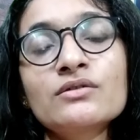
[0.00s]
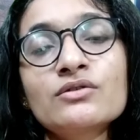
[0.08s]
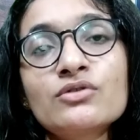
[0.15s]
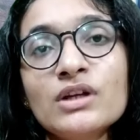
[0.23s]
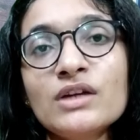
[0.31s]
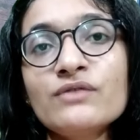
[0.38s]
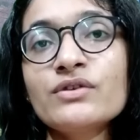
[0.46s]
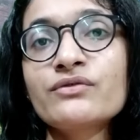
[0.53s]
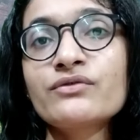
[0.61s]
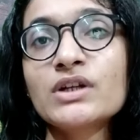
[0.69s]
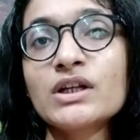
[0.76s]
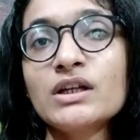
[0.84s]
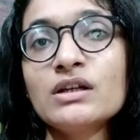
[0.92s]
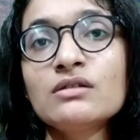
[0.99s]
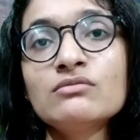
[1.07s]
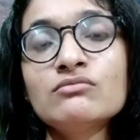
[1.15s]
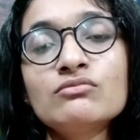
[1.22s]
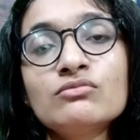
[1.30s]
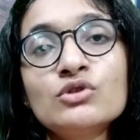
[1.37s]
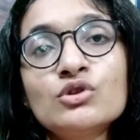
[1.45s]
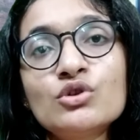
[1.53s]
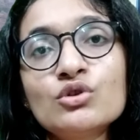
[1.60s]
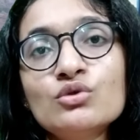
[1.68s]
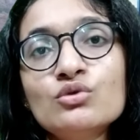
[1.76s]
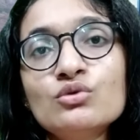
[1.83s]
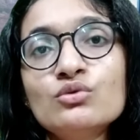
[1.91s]
350
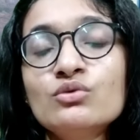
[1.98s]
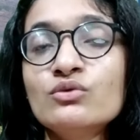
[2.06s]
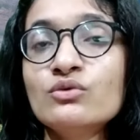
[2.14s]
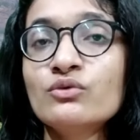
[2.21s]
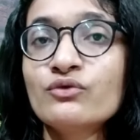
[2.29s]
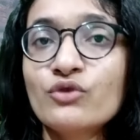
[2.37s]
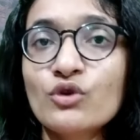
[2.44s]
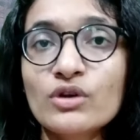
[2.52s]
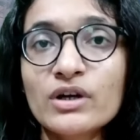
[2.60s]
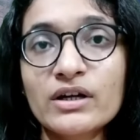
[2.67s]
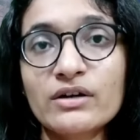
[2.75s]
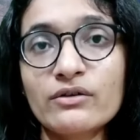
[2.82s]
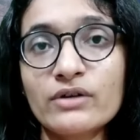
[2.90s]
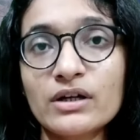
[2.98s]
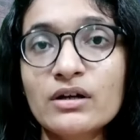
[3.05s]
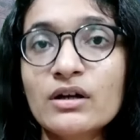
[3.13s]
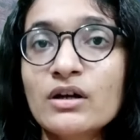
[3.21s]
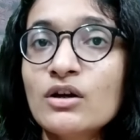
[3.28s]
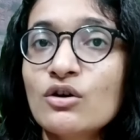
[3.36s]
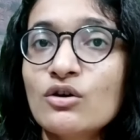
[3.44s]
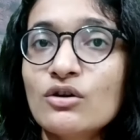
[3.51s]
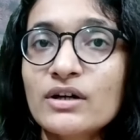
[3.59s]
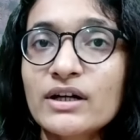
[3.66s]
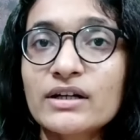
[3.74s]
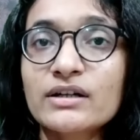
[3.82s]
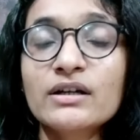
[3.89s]
to 400. All
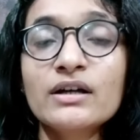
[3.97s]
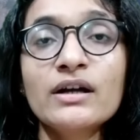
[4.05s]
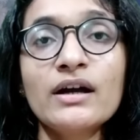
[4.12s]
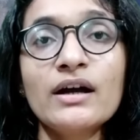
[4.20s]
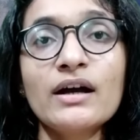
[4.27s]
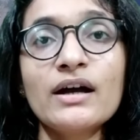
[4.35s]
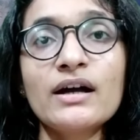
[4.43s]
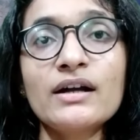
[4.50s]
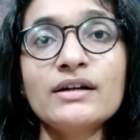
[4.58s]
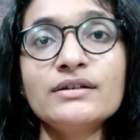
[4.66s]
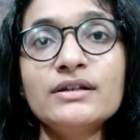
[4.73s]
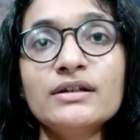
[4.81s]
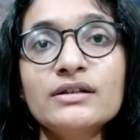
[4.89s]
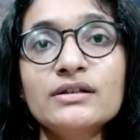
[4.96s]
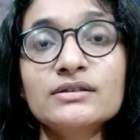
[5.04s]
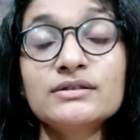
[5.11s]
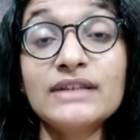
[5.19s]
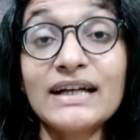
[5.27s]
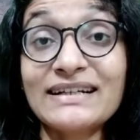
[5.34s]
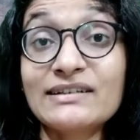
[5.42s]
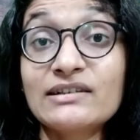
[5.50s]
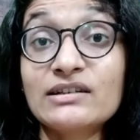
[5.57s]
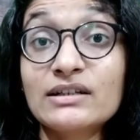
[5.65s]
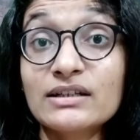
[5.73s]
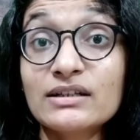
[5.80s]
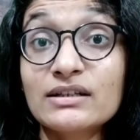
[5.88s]
right, and that
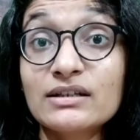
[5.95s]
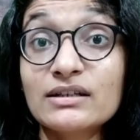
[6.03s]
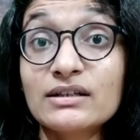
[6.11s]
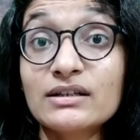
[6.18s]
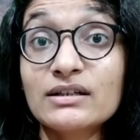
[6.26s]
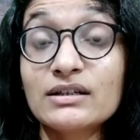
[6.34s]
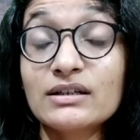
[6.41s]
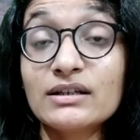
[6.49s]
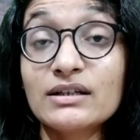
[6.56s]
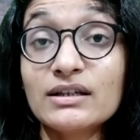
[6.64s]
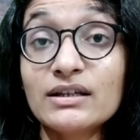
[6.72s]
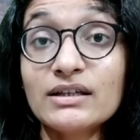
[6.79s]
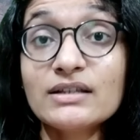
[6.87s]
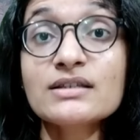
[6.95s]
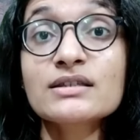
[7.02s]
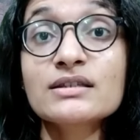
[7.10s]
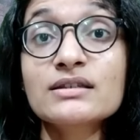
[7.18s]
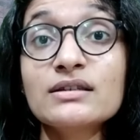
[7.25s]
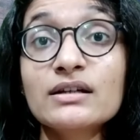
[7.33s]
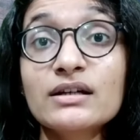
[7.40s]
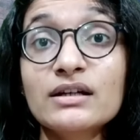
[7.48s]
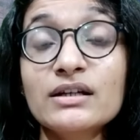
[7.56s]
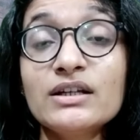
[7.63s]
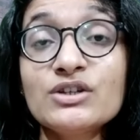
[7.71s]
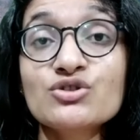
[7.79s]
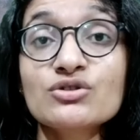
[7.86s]
is the
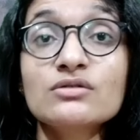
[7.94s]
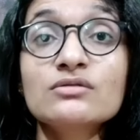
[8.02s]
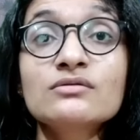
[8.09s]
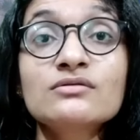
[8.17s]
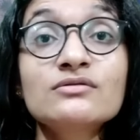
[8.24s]
condition